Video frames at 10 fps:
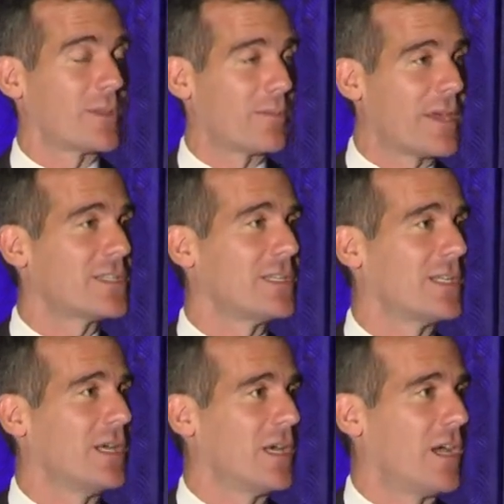
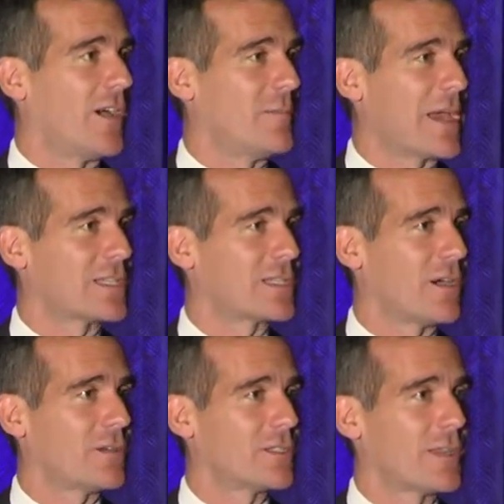president of
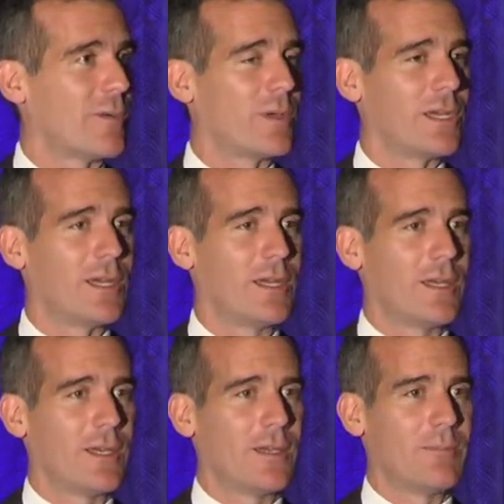Mexico, so that when a
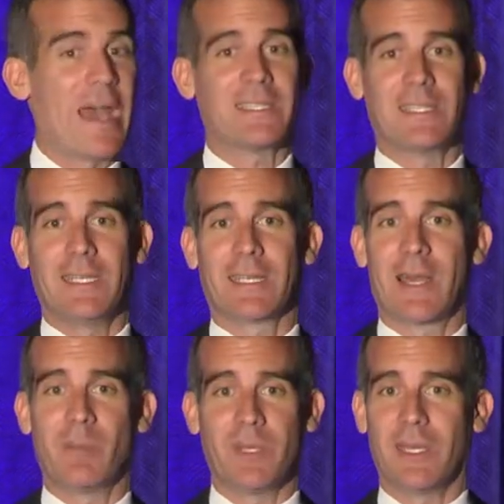Pasadena
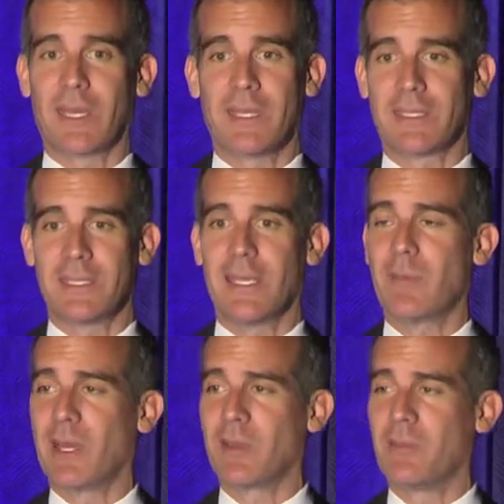company, again, a city I'm
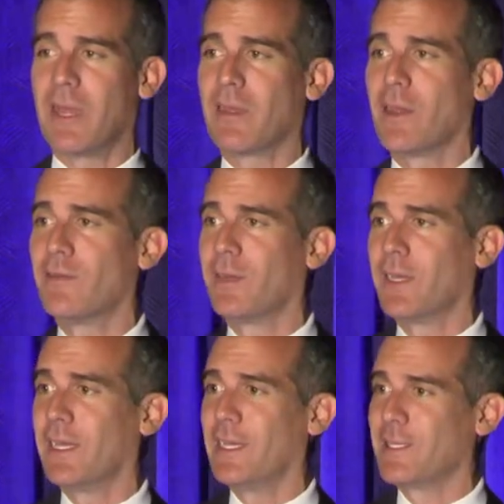not the mayor
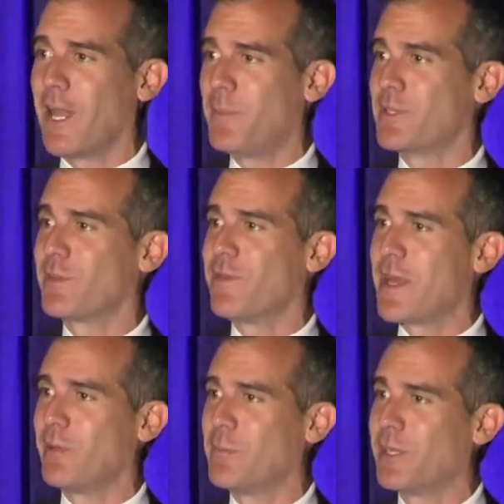of, is up as the
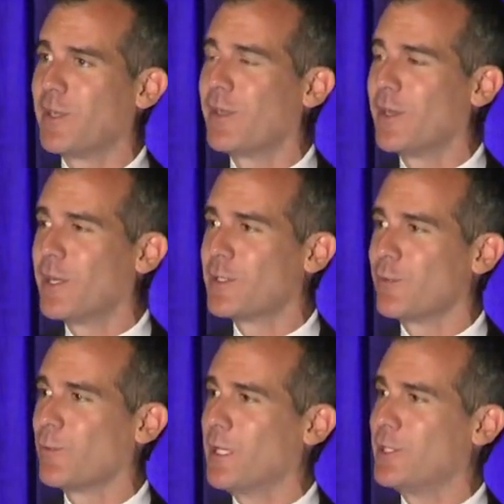final bidder to
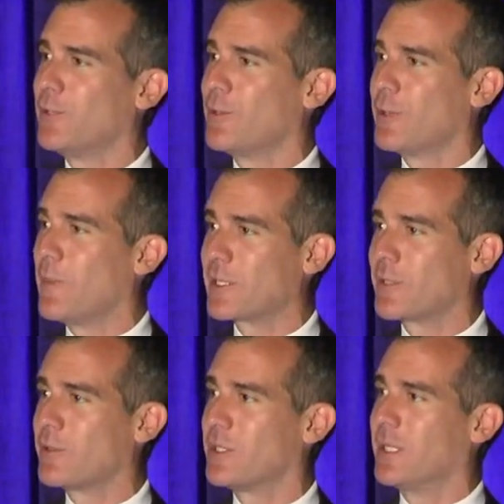redo the
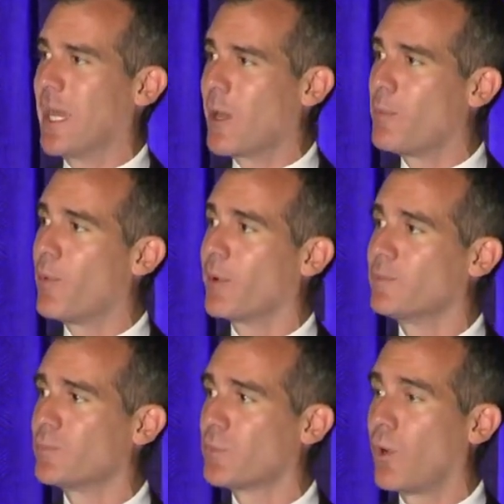Mexico City airport,
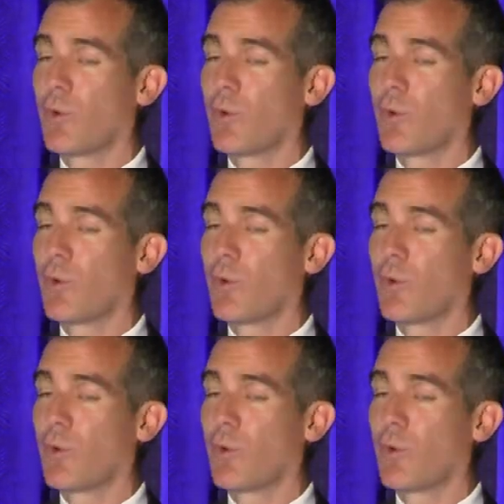or